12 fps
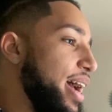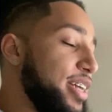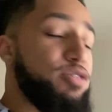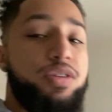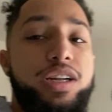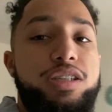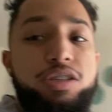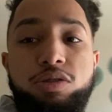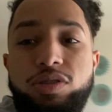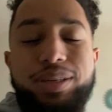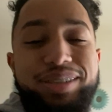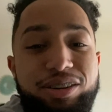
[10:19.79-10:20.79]
I just wanted to
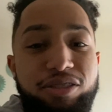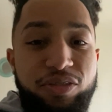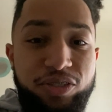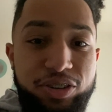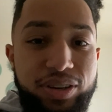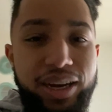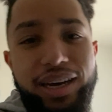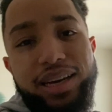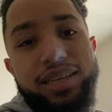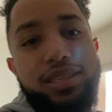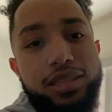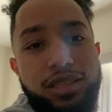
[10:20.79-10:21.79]
do something quick for you
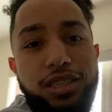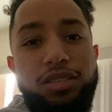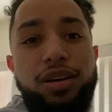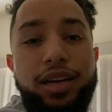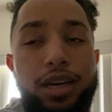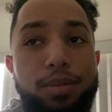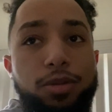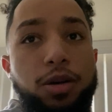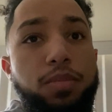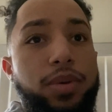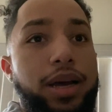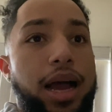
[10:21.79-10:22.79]
guys just so I can
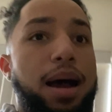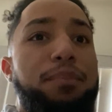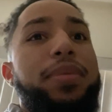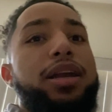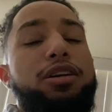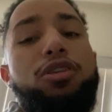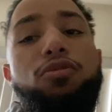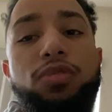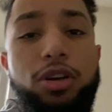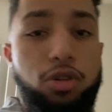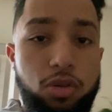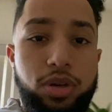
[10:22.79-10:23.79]
upload, but I'm about to go
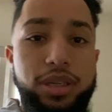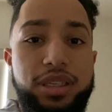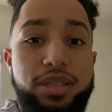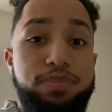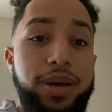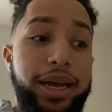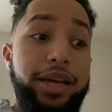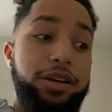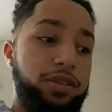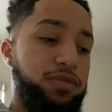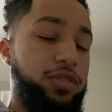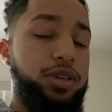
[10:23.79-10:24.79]
record this
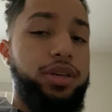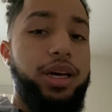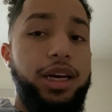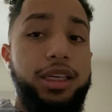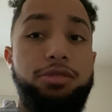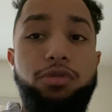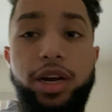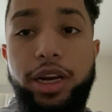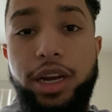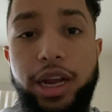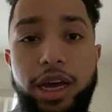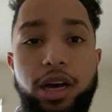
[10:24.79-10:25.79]
banger for you guys right
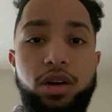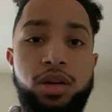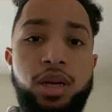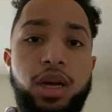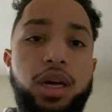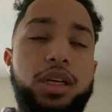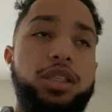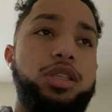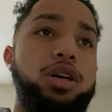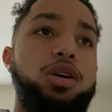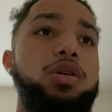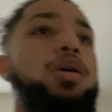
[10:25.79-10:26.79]
now.
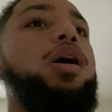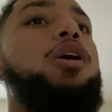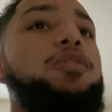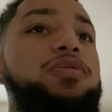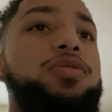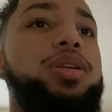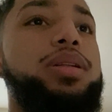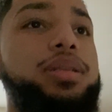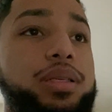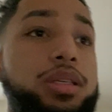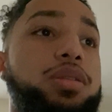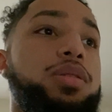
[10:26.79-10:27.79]
So hopefully,
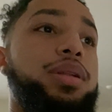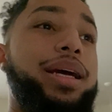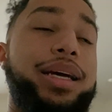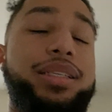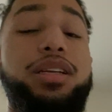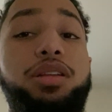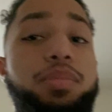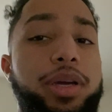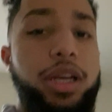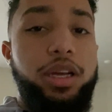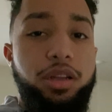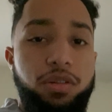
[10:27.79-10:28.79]
so like I said in the
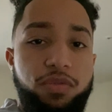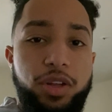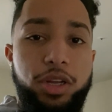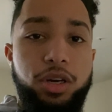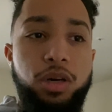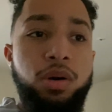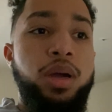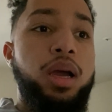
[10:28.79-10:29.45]
beginning of the video,